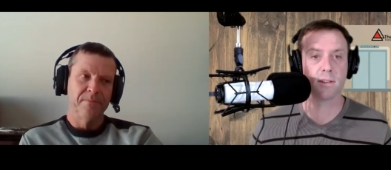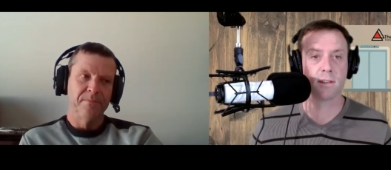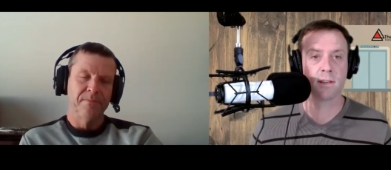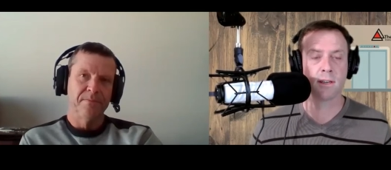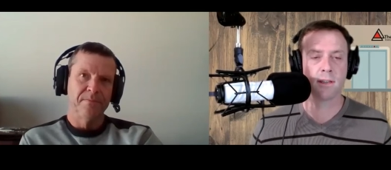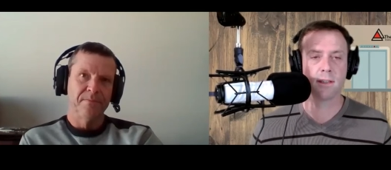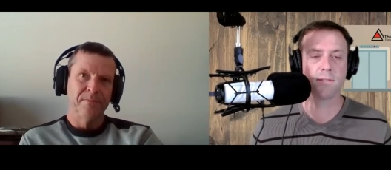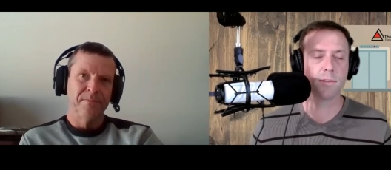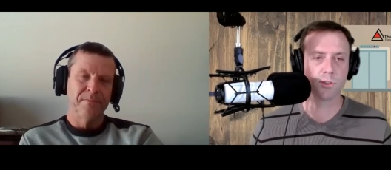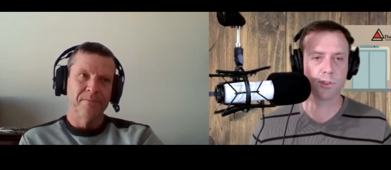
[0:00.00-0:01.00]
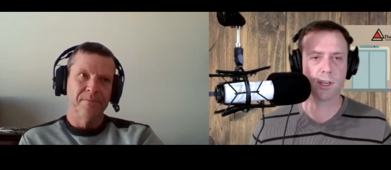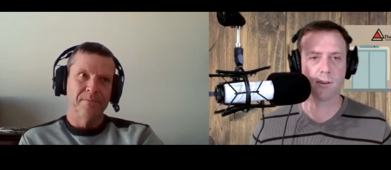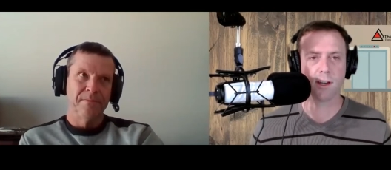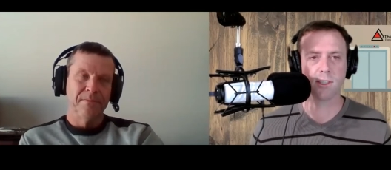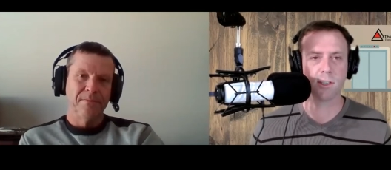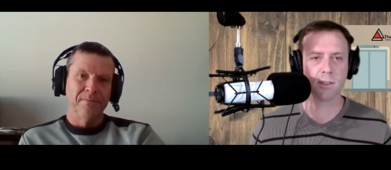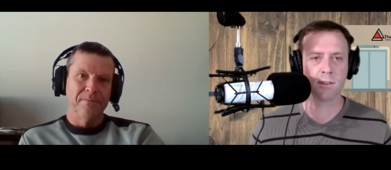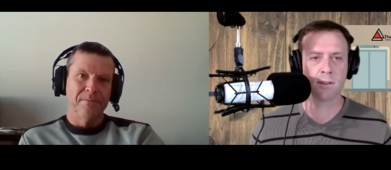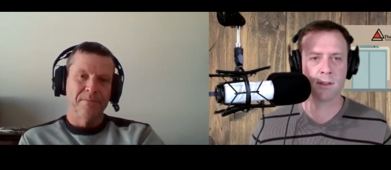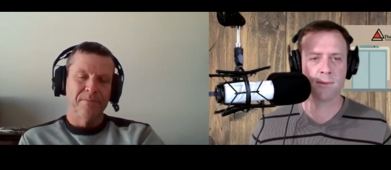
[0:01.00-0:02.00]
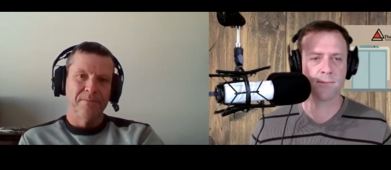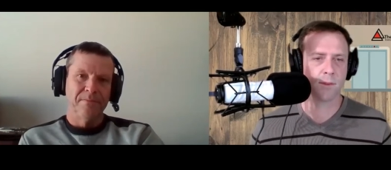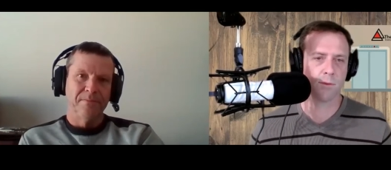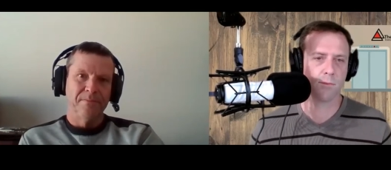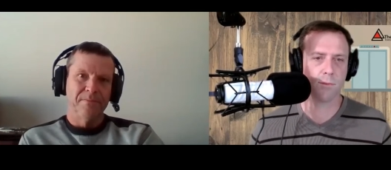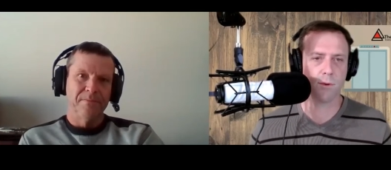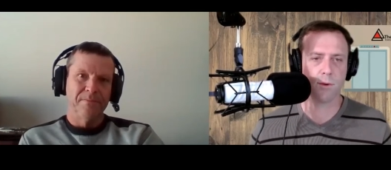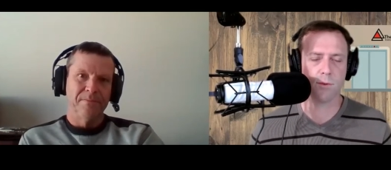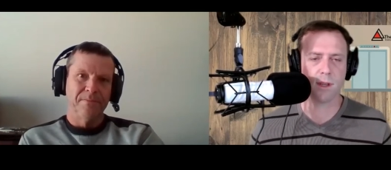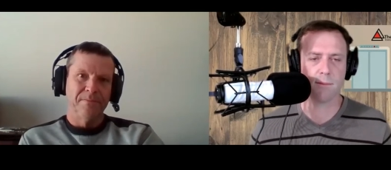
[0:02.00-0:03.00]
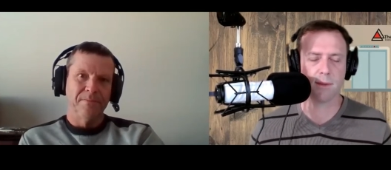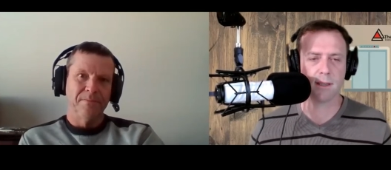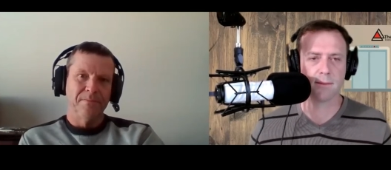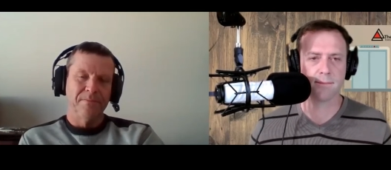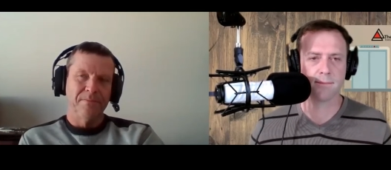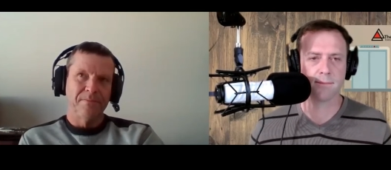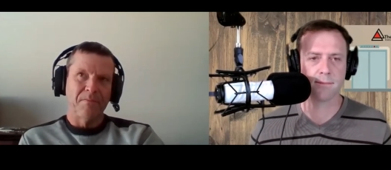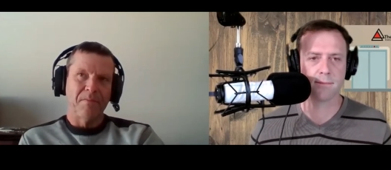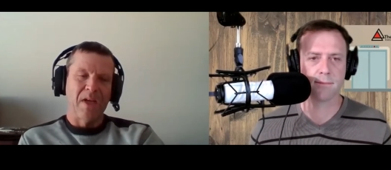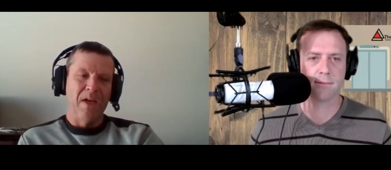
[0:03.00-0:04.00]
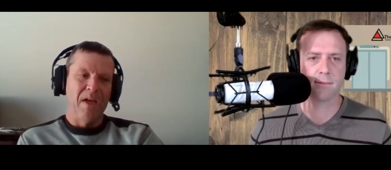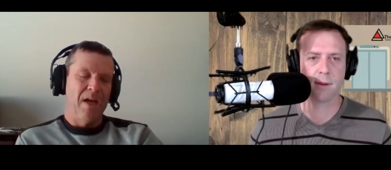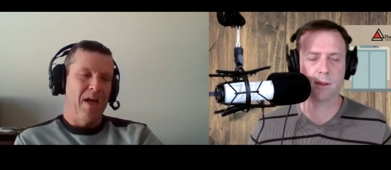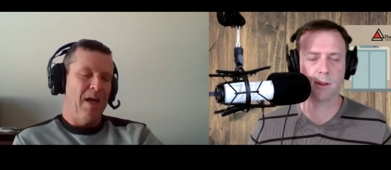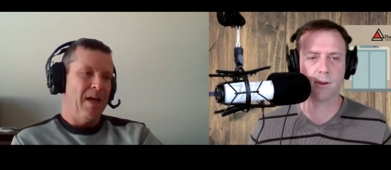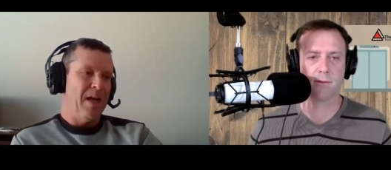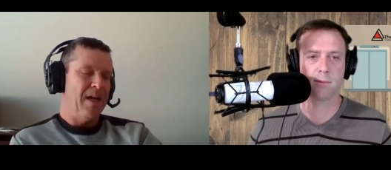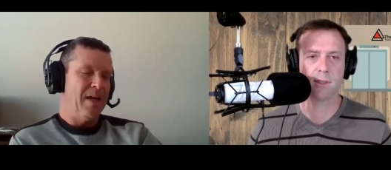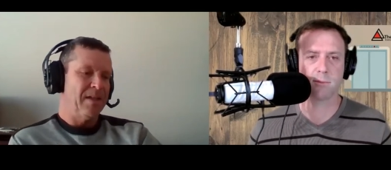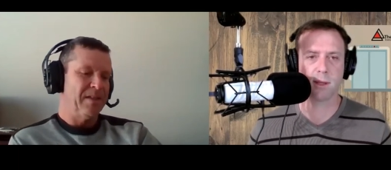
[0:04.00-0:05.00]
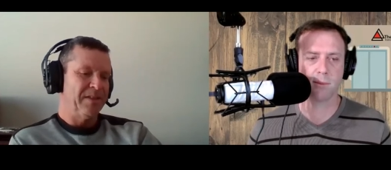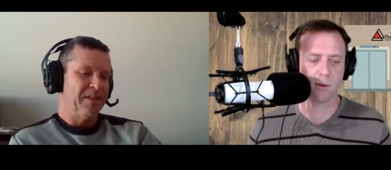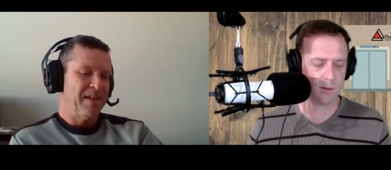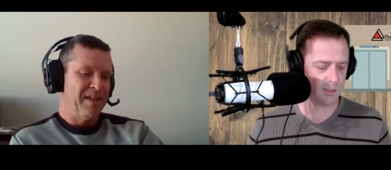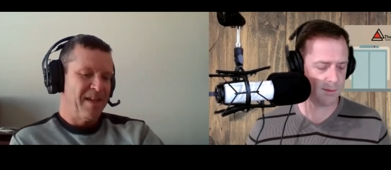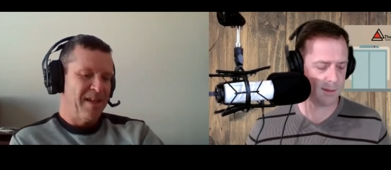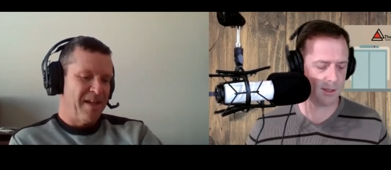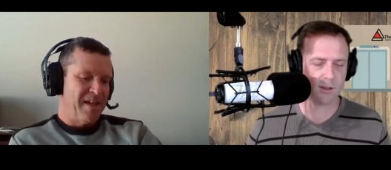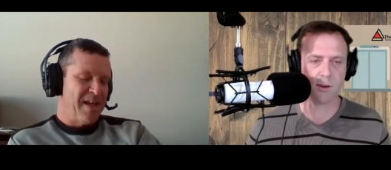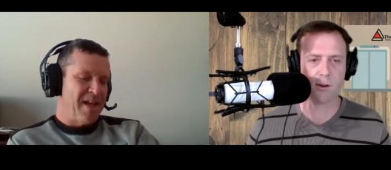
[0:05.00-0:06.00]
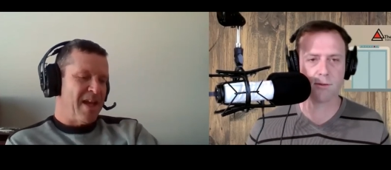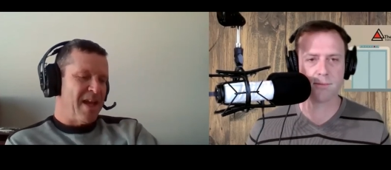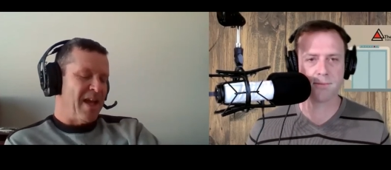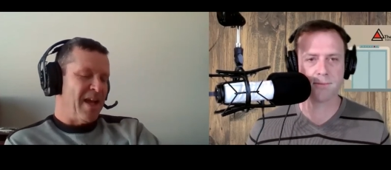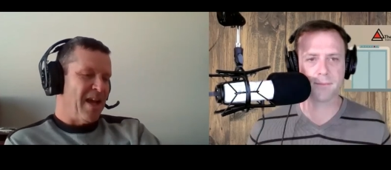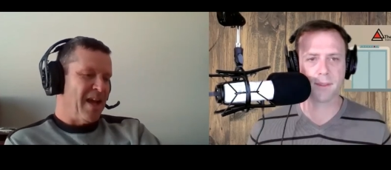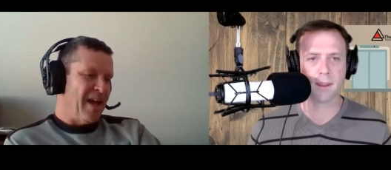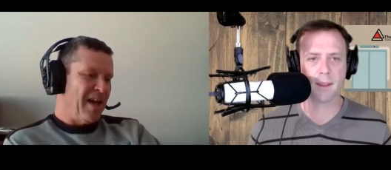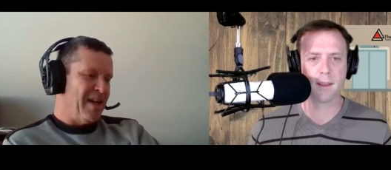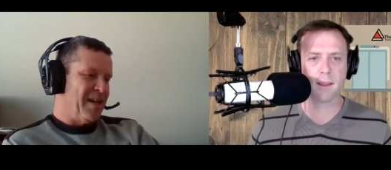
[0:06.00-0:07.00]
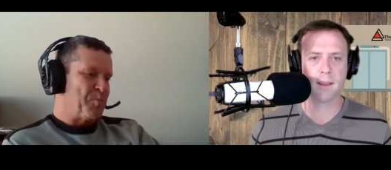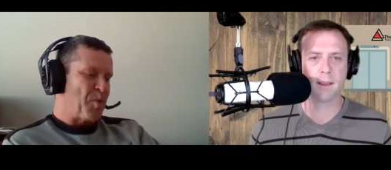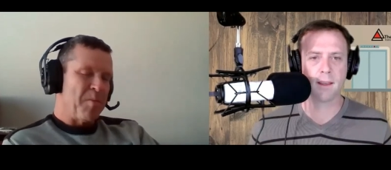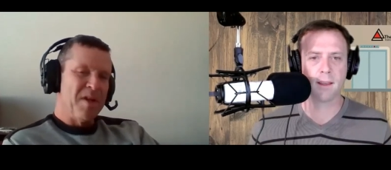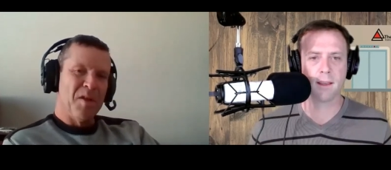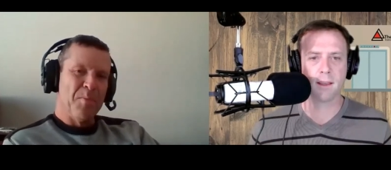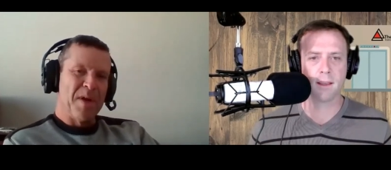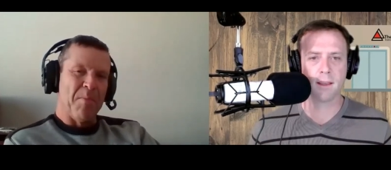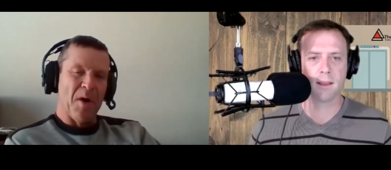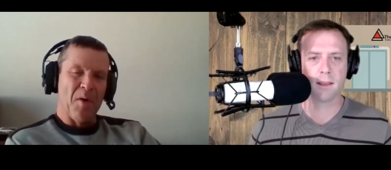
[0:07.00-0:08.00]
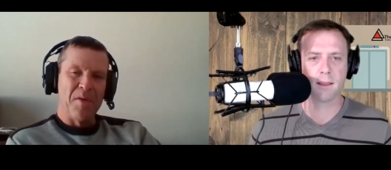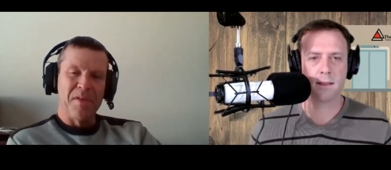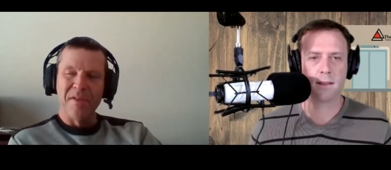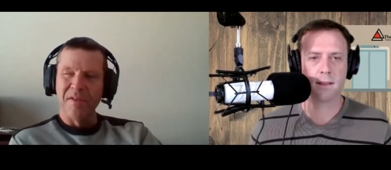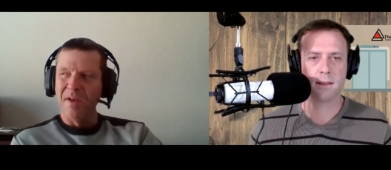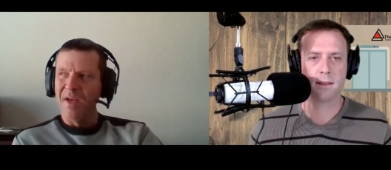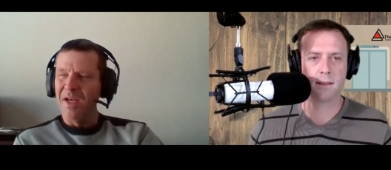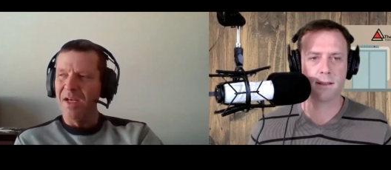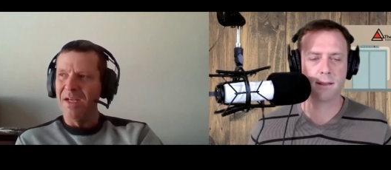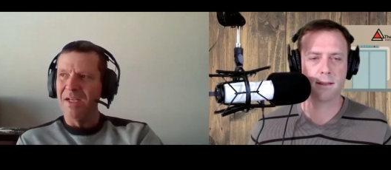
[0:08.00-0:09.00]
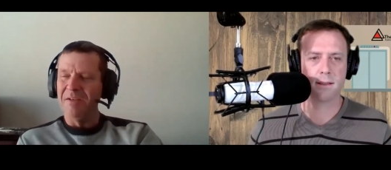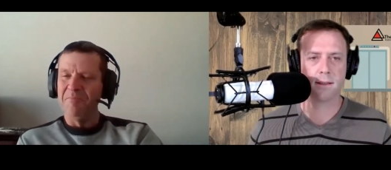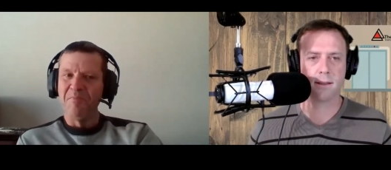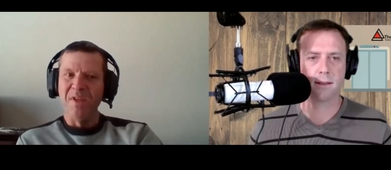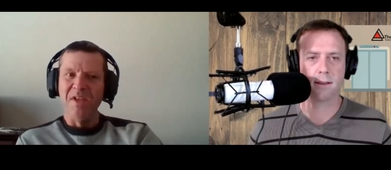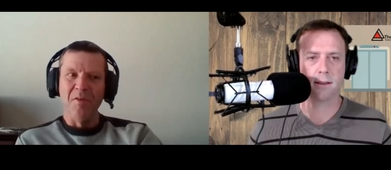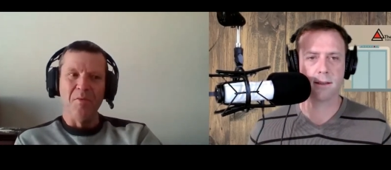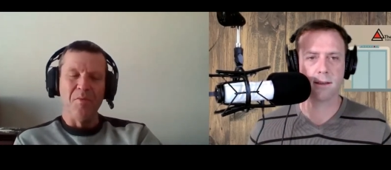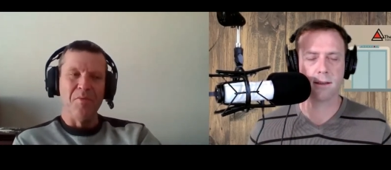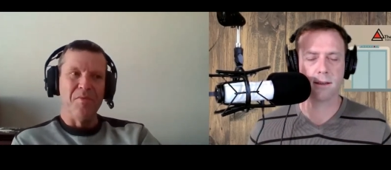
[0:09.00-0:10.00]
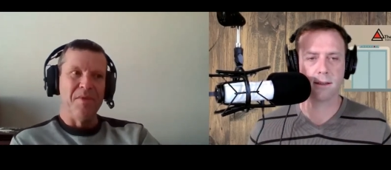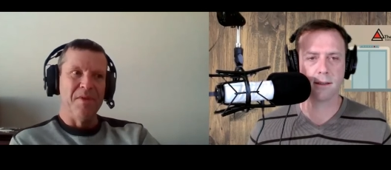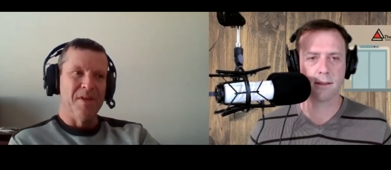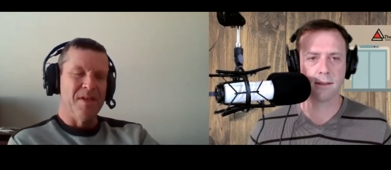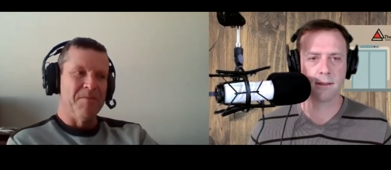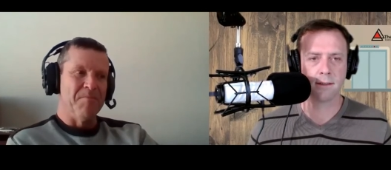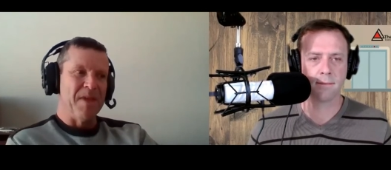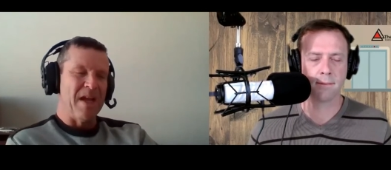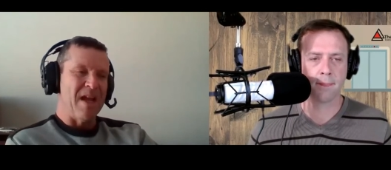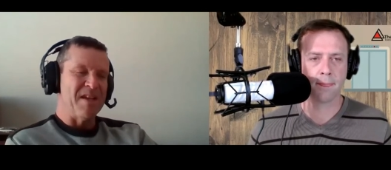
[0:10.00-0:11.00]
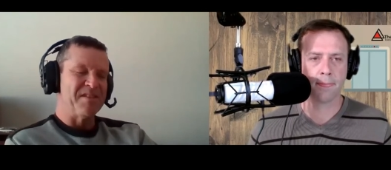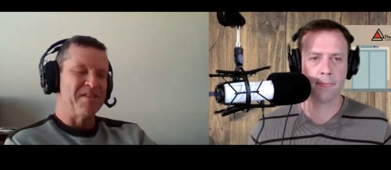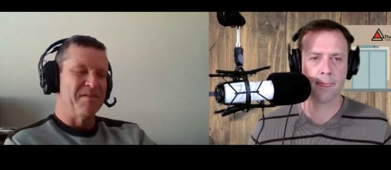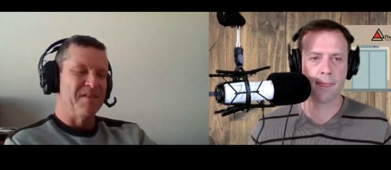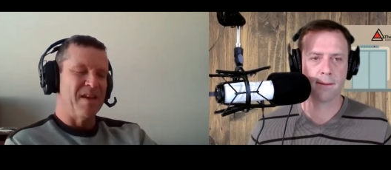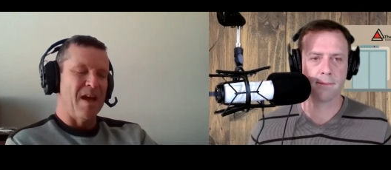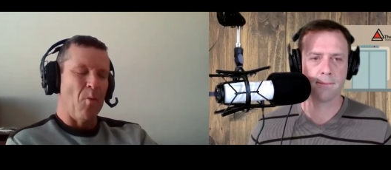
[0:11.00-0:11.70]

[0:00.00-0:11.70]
Speaker 1: to the future generation. What what would that be? Maybe you learned it from these people, or just maybe
Speaker 2: on your own. Uh, probably a little bit of both. Uh, you know, the and I, I I